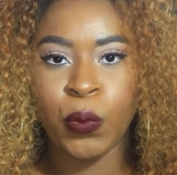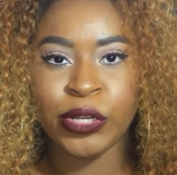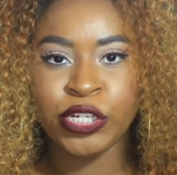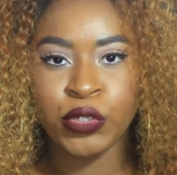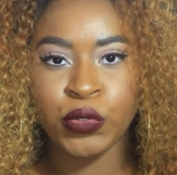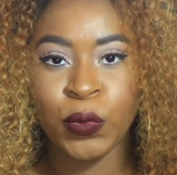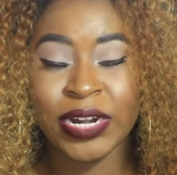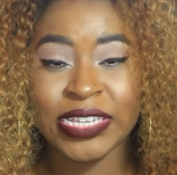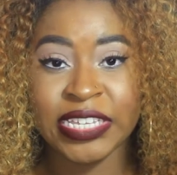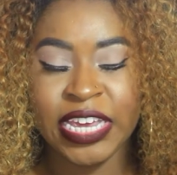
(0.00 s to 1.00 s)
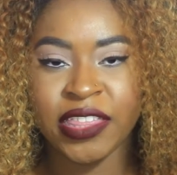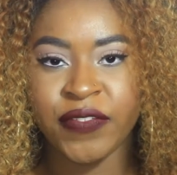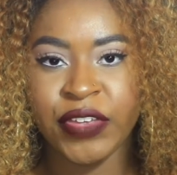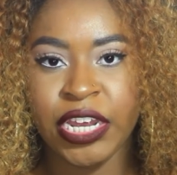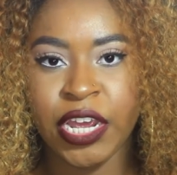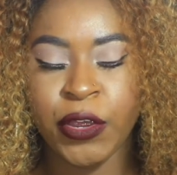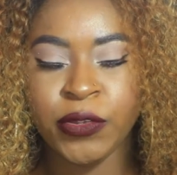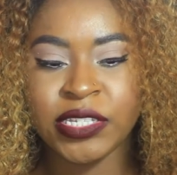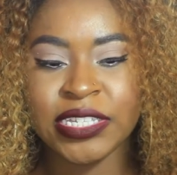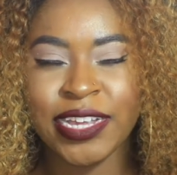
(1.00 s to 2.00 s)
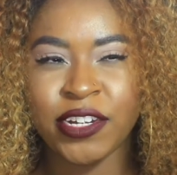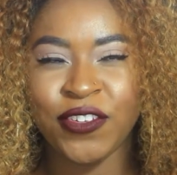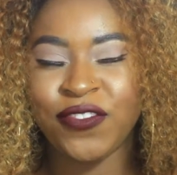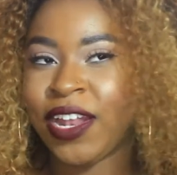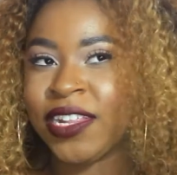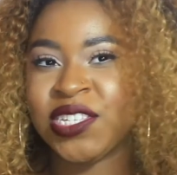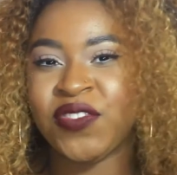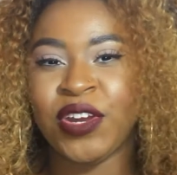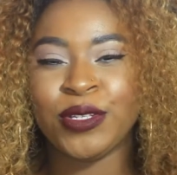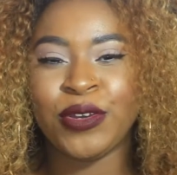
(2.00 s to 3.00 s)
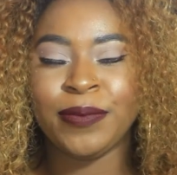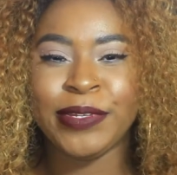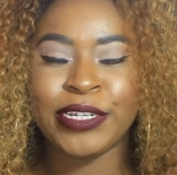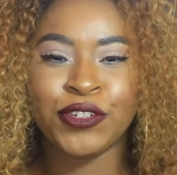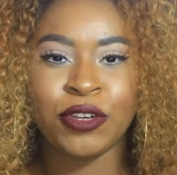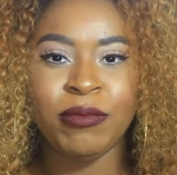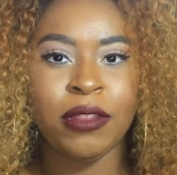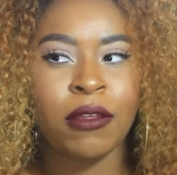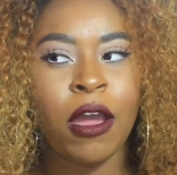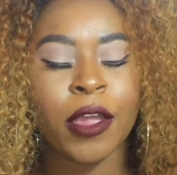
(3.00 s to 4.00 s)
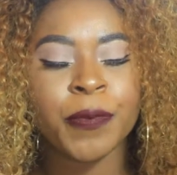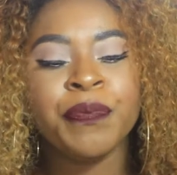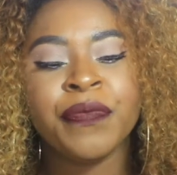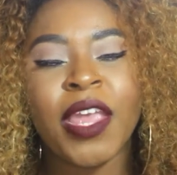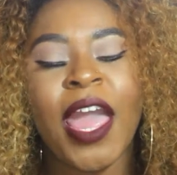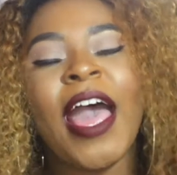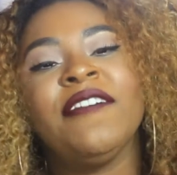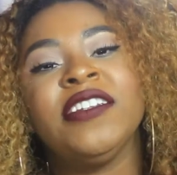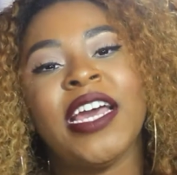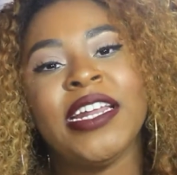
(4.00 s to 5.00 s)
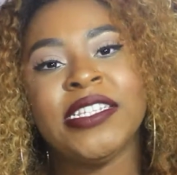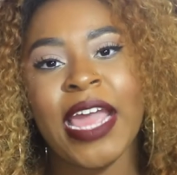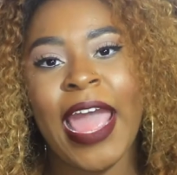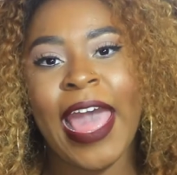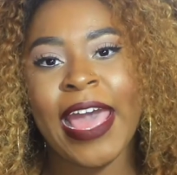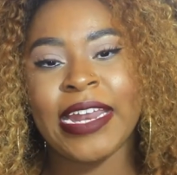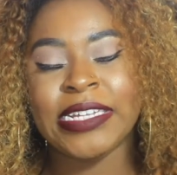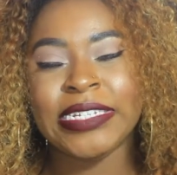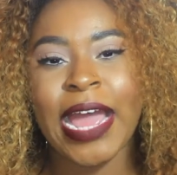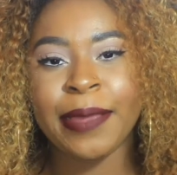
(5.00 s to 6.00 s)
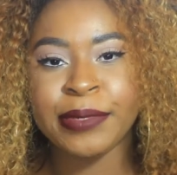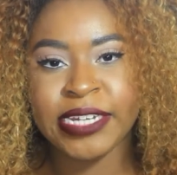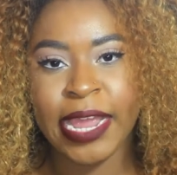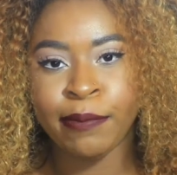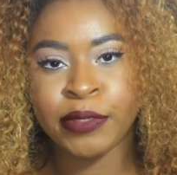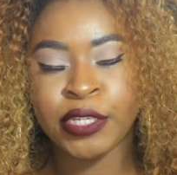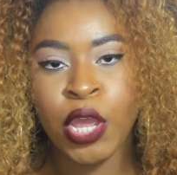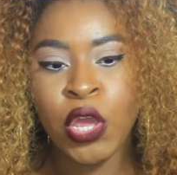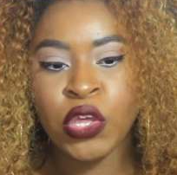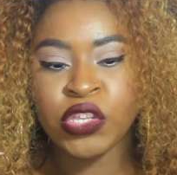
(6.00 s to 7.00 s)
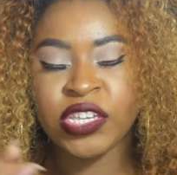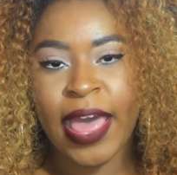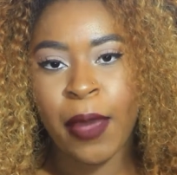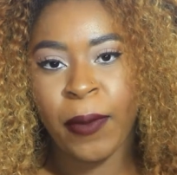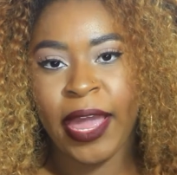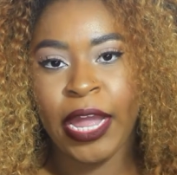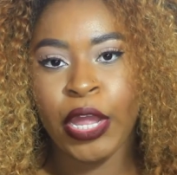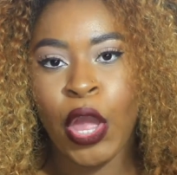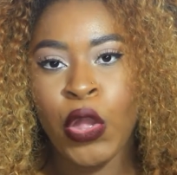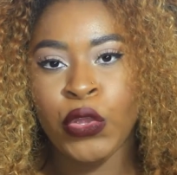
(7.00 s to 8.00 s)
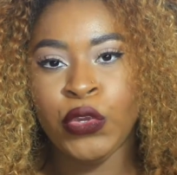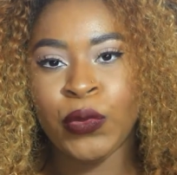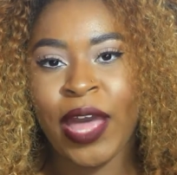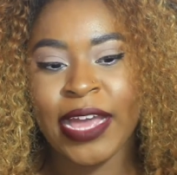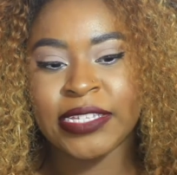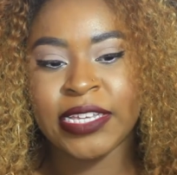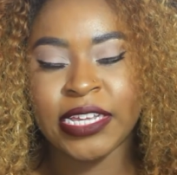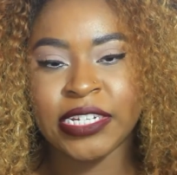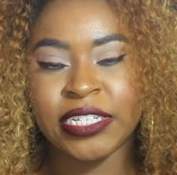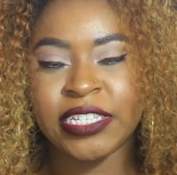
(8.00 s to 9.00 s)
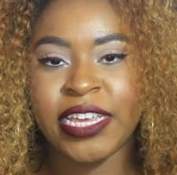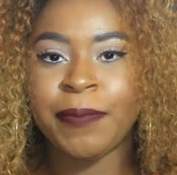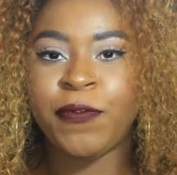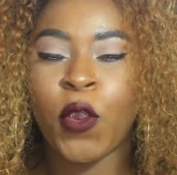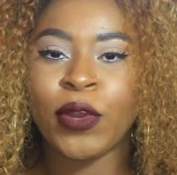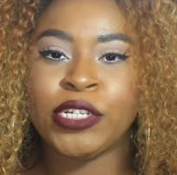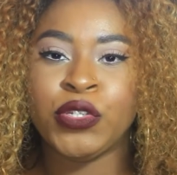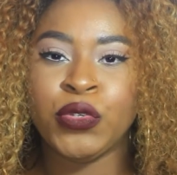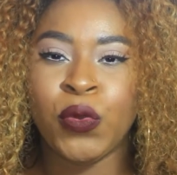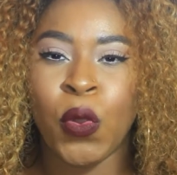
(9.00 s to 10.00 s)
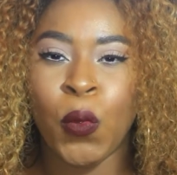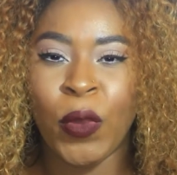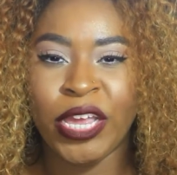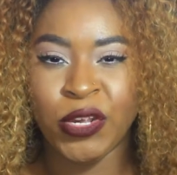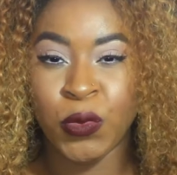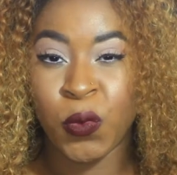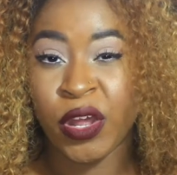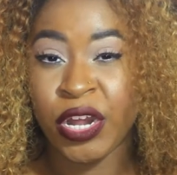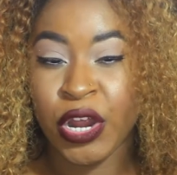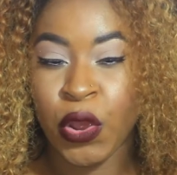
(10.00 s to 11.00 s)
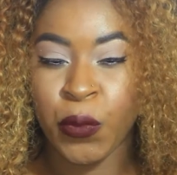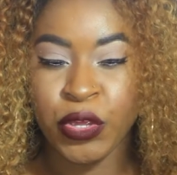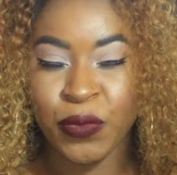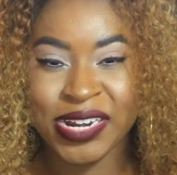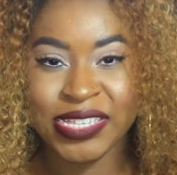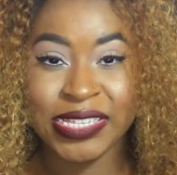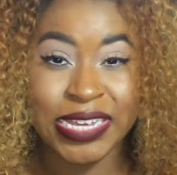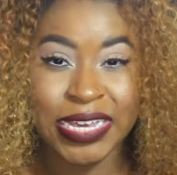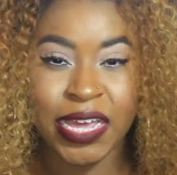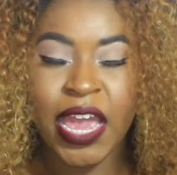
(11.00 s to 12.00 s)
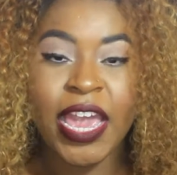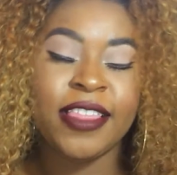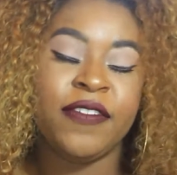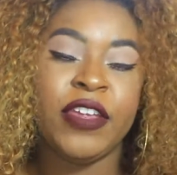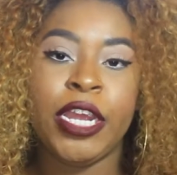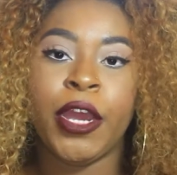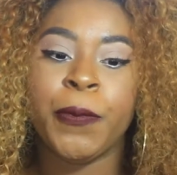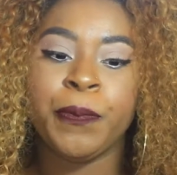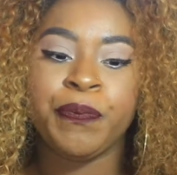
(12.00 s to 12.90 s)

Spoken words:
what you want to see in the video, since I do feel like this video is going to be extremely long, I've decided to add timestamps so that way you guys can skip forward to what you want to know, what you want to see in the video.